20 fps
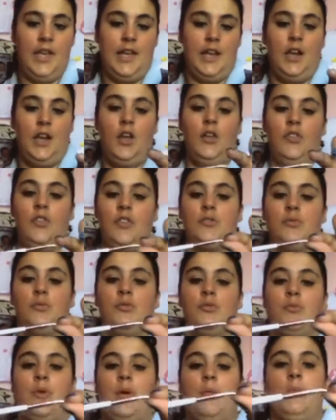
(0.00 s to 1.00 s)
I like this
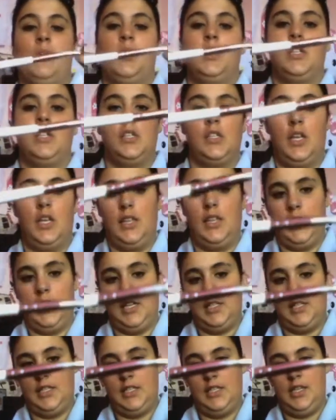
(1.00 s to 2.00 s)
one as well because it's like
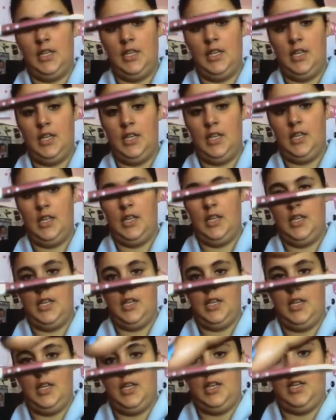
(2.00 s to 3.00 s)
this
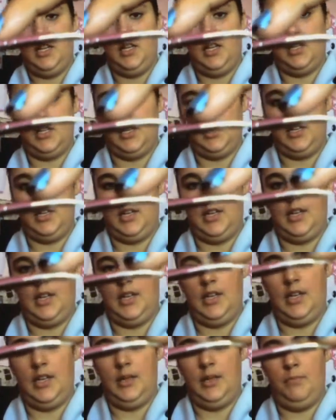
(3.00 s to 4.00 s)
it goes like that
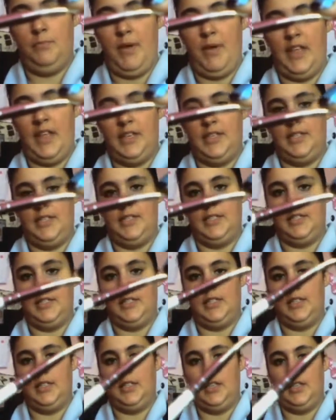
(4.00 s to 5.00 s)
and then it
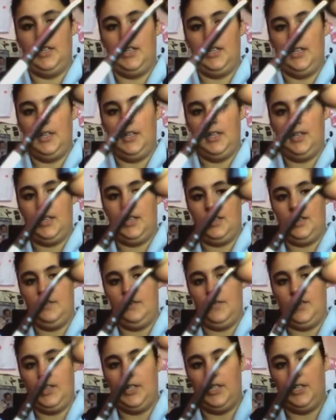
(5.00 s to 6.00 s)
bends
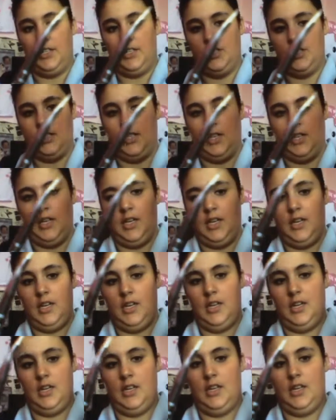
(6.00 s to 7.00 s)
if you can just see
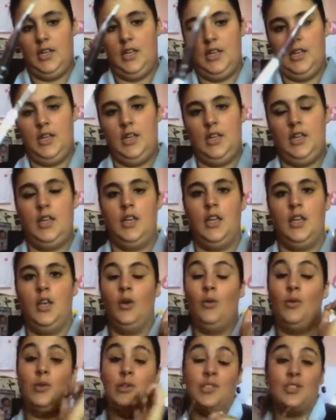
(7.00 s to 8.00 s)

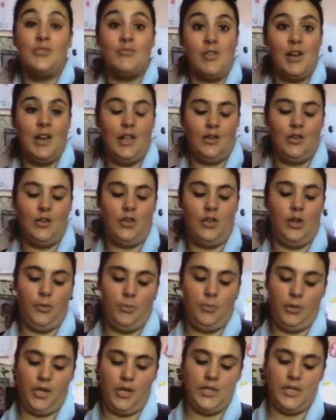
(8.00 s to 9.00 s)
which is really good
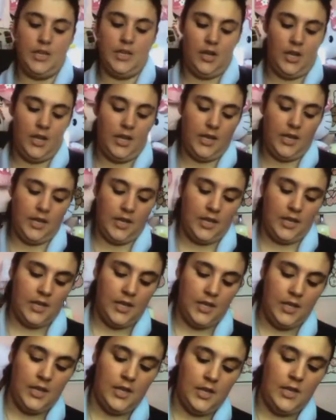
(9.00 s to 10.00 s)
because it like
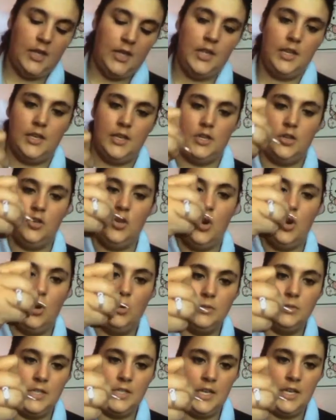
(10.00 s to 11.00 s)
you can
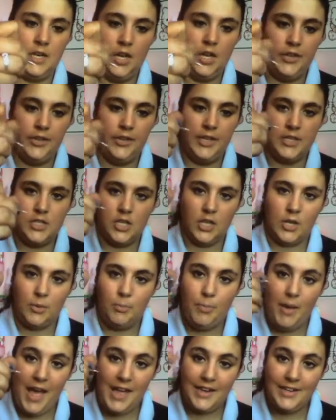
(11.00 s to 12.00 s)
hold it like this like a
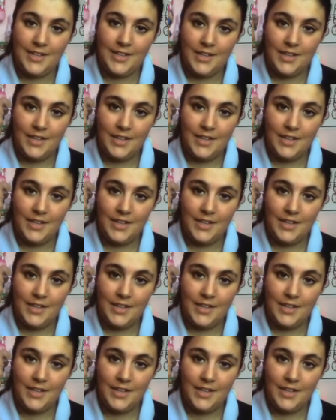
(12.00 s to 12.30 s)
pen